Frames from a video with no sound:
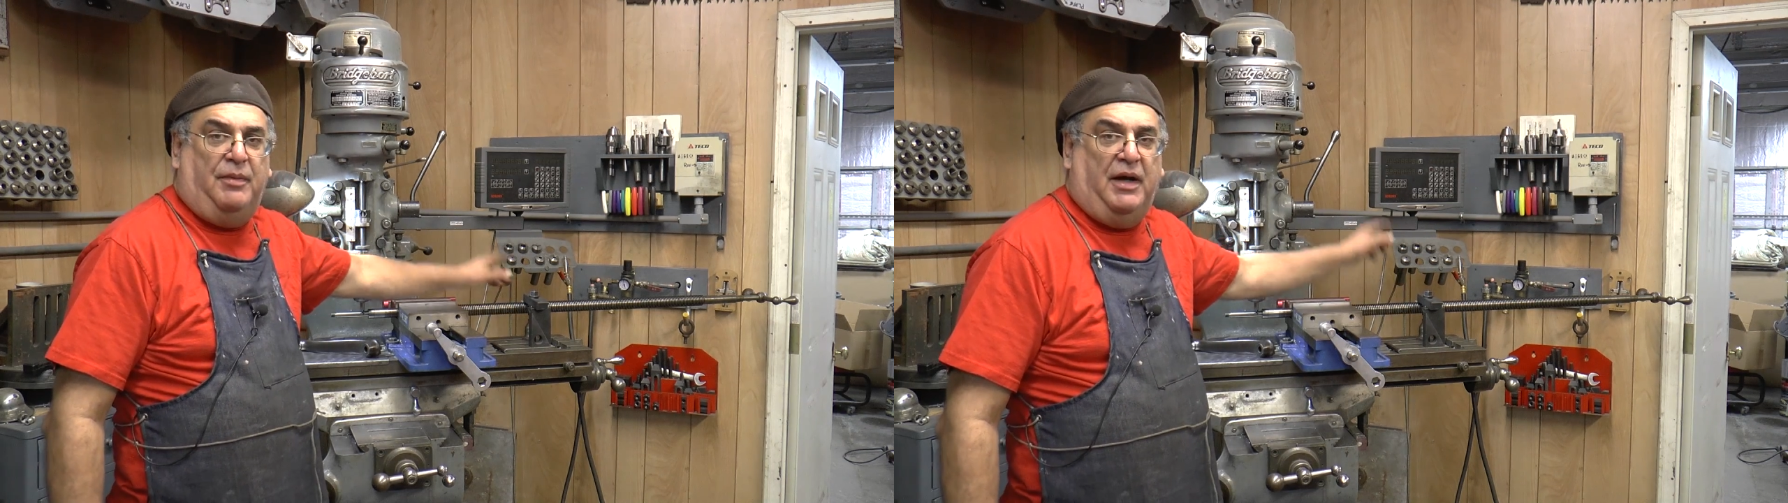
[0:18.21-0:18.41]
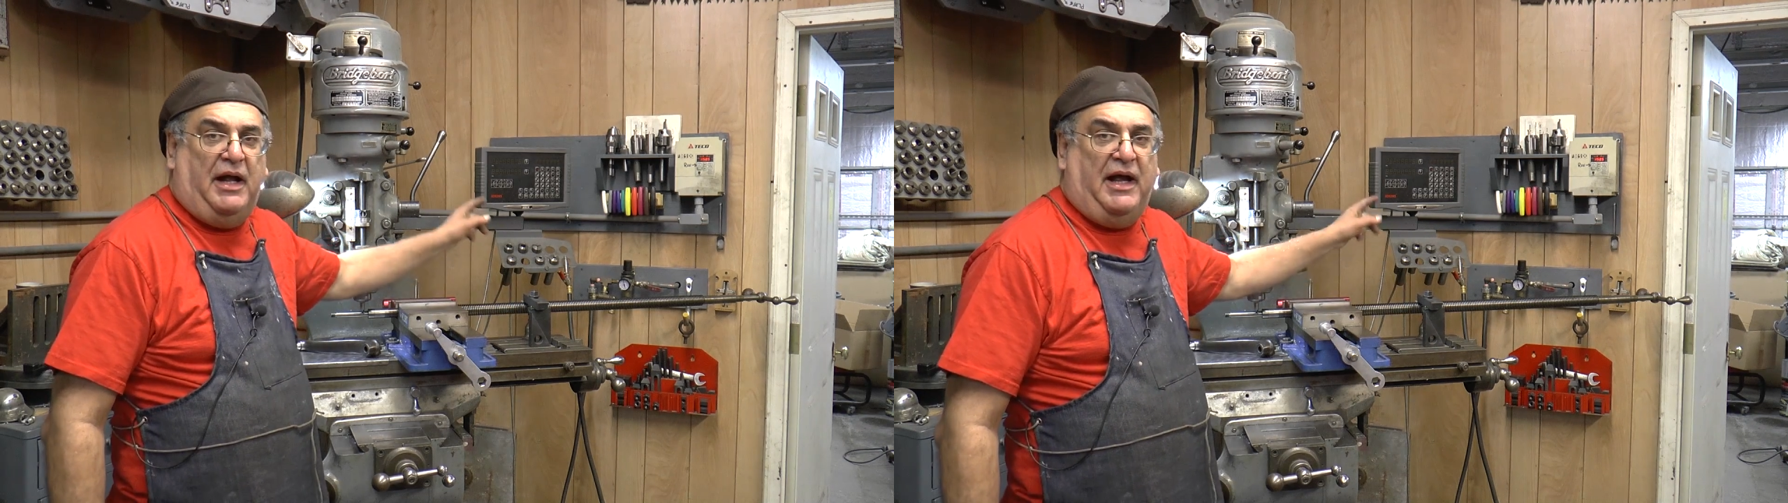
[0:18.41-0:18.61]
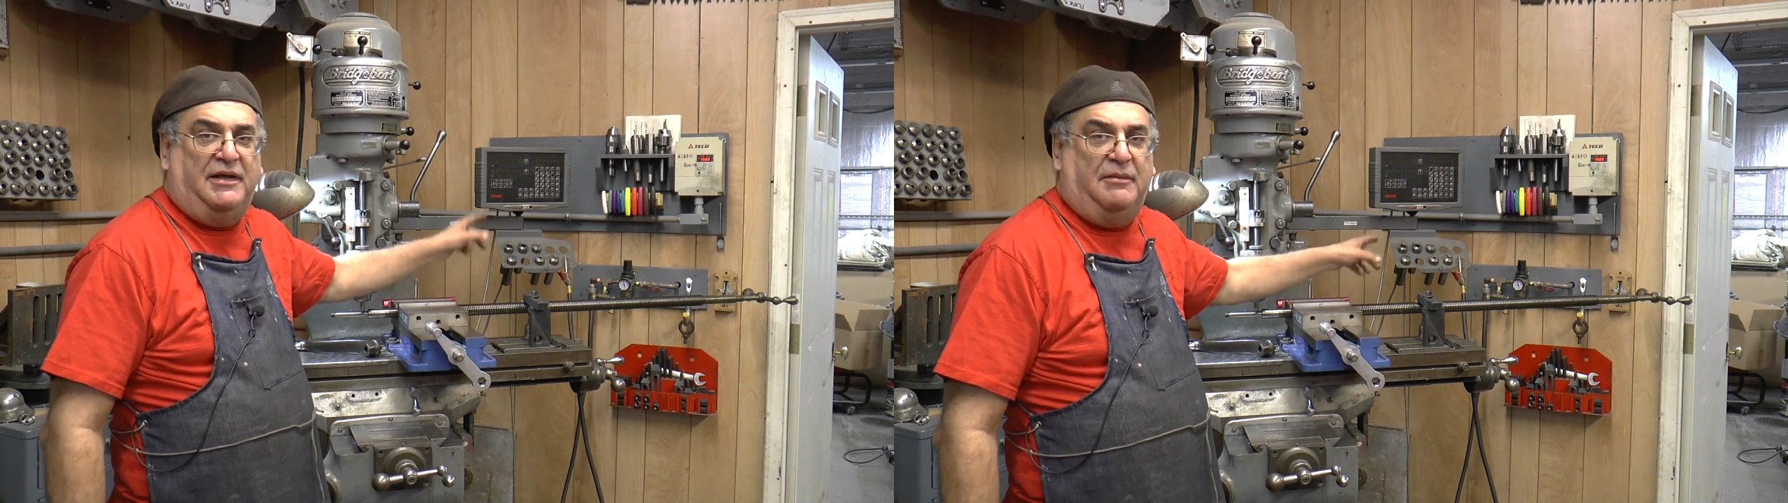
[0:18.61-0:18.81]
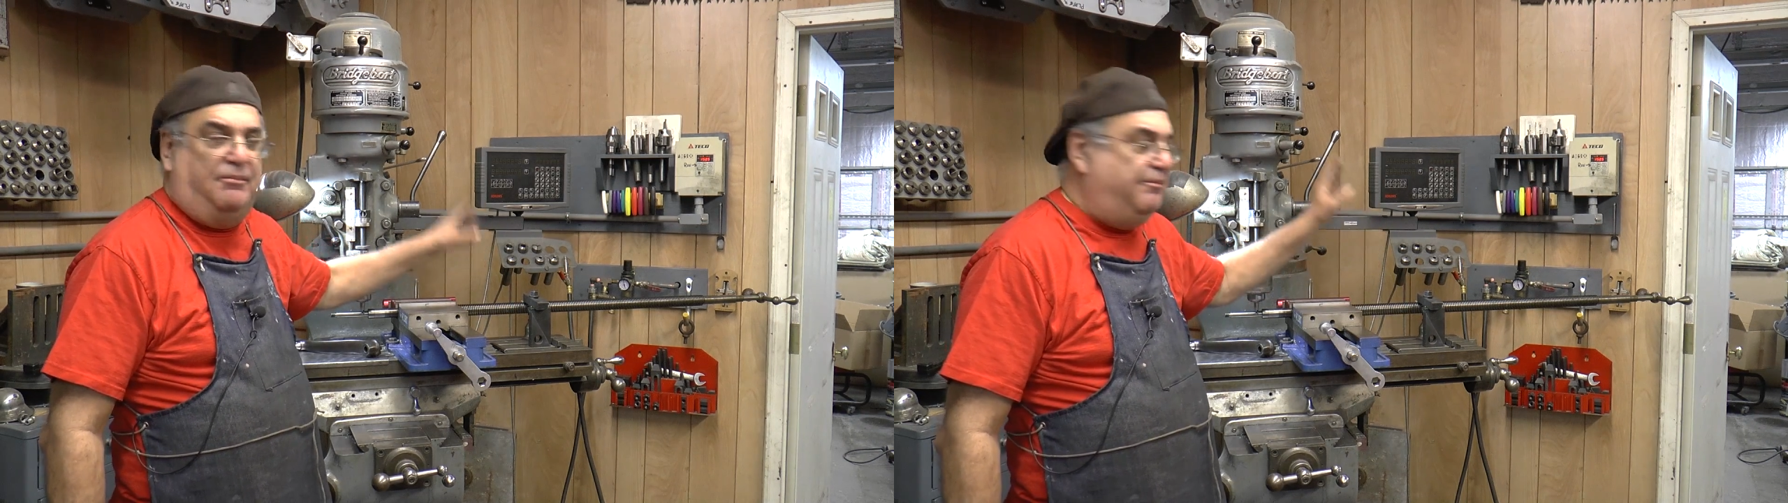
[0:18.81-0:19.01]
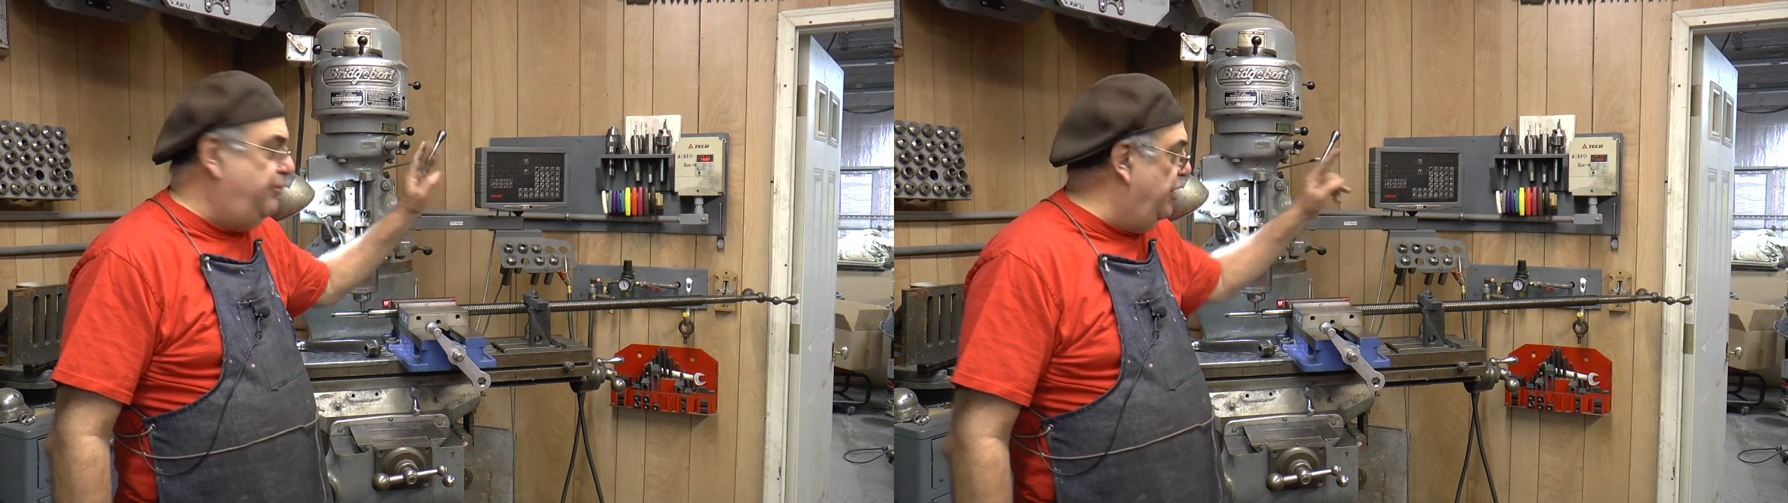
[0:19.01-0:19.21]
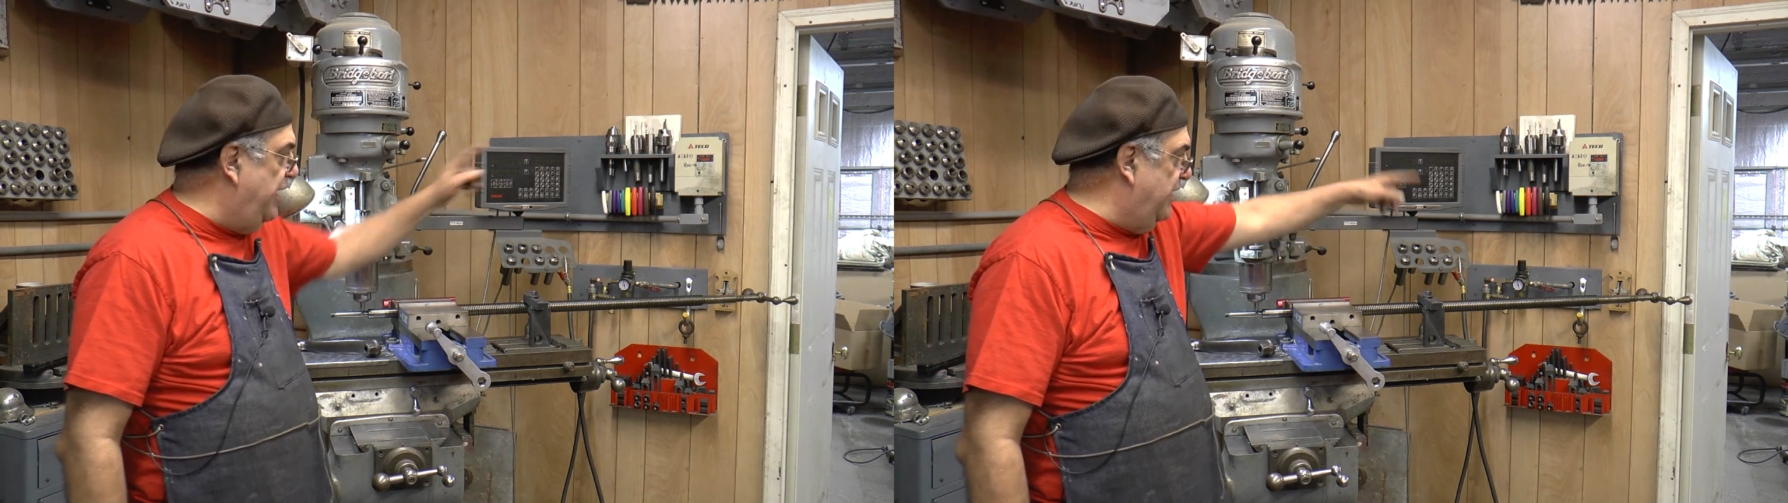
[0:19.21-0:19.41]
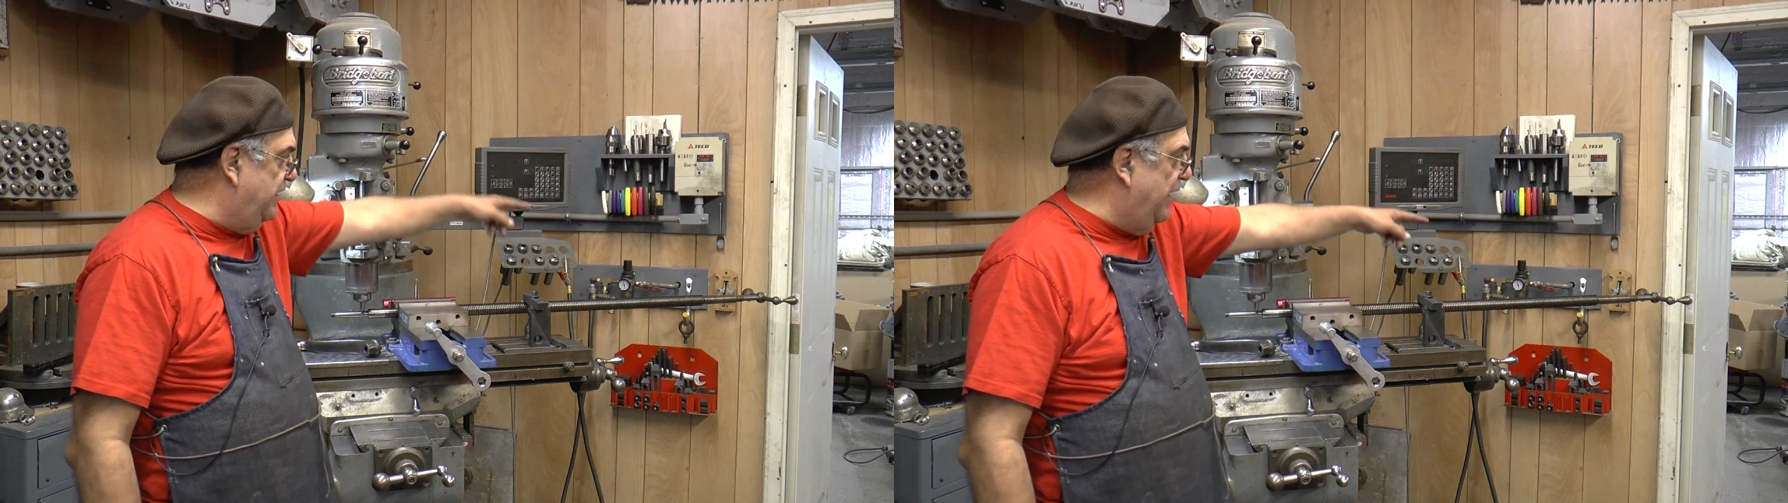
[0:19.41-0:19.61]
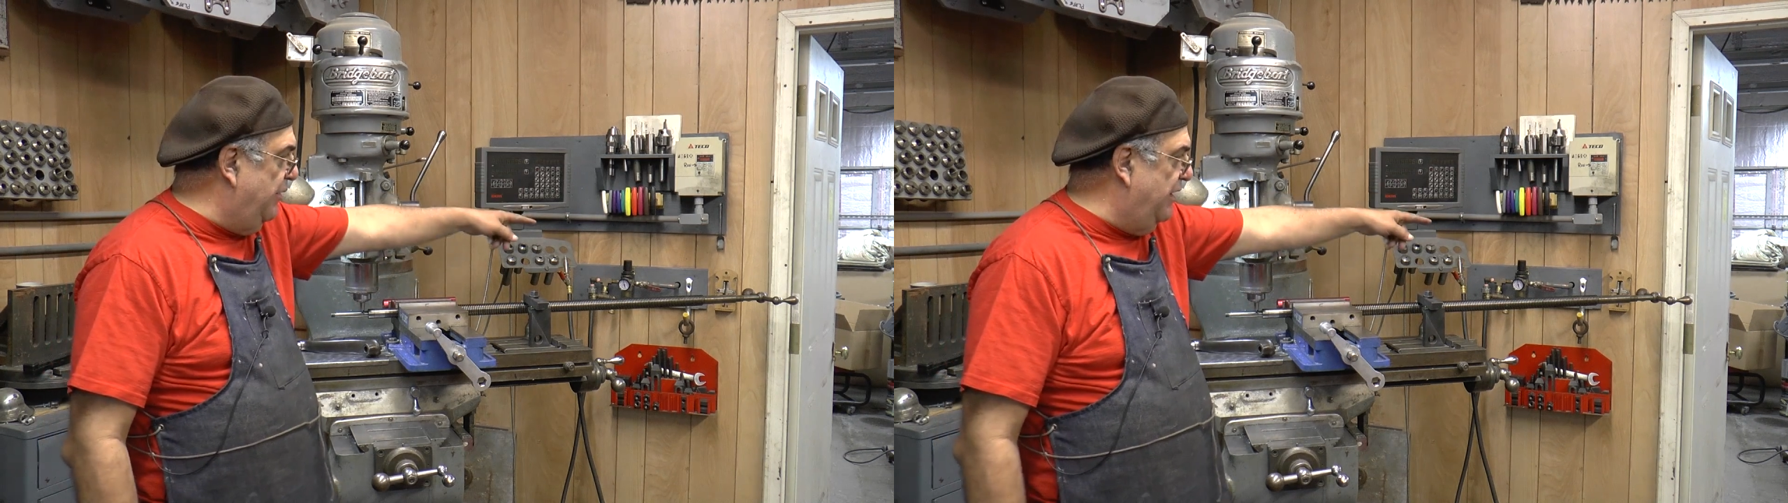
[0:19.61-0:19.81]
but I had to put it out
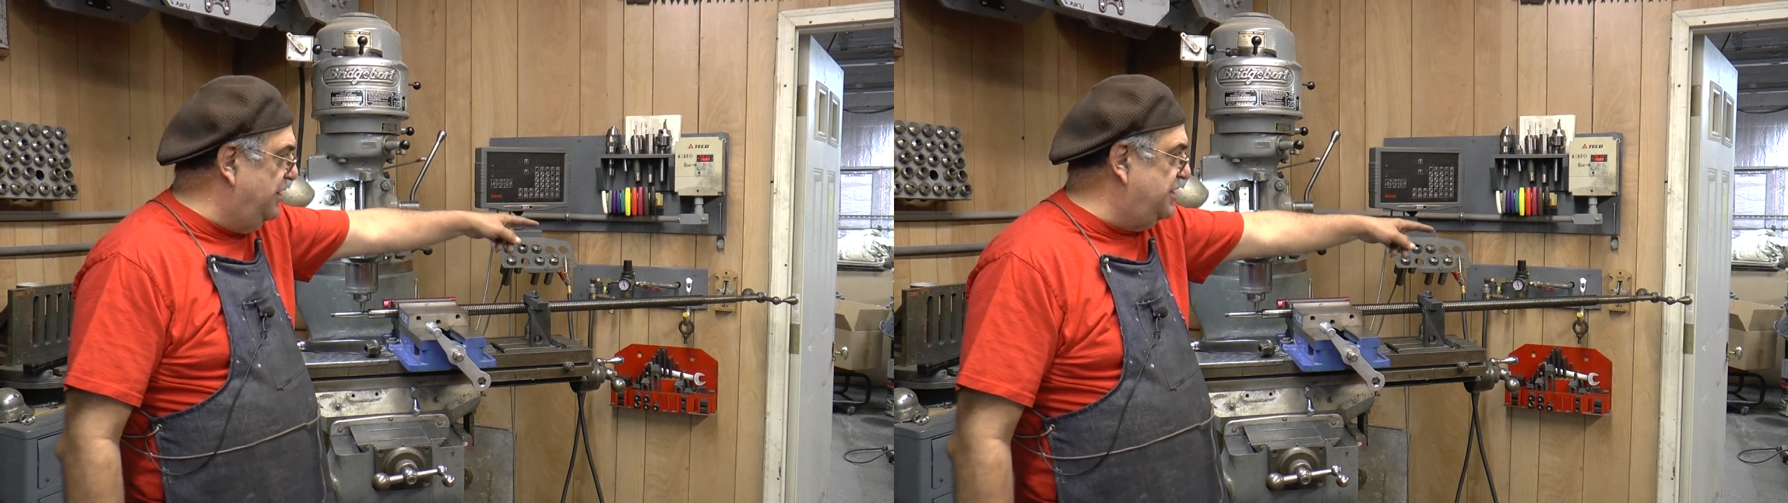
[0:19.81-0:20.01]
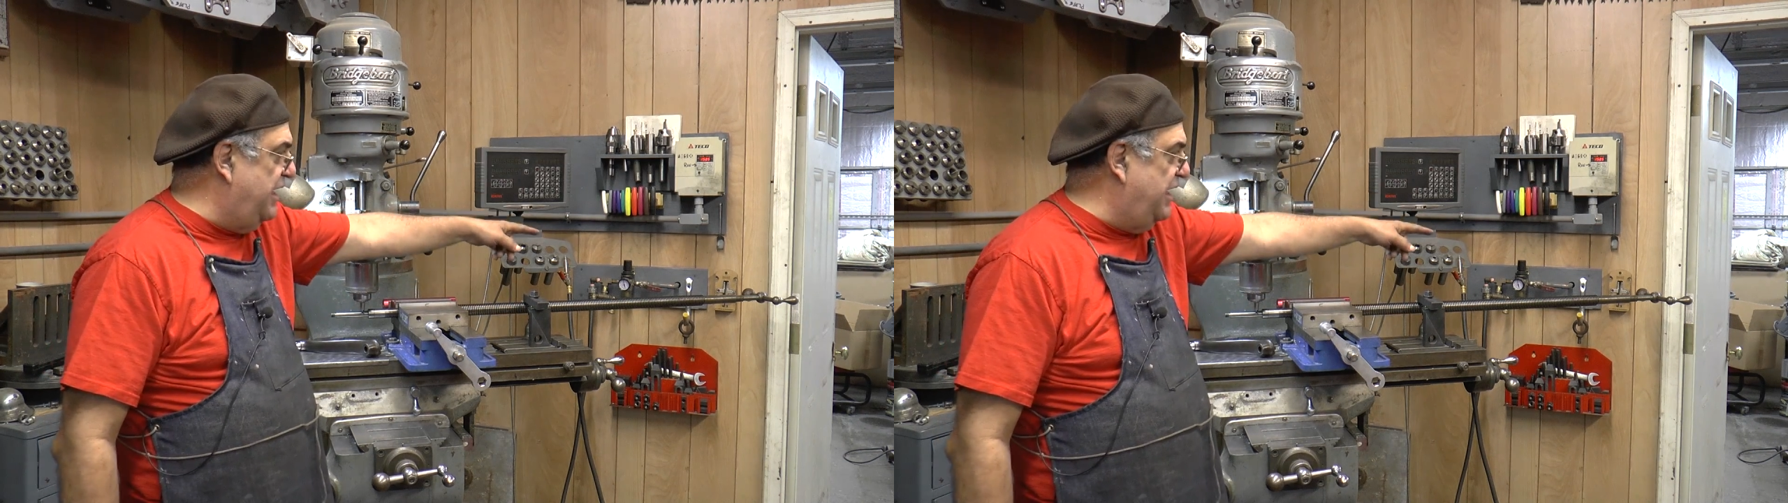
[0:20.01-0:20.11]
that way because I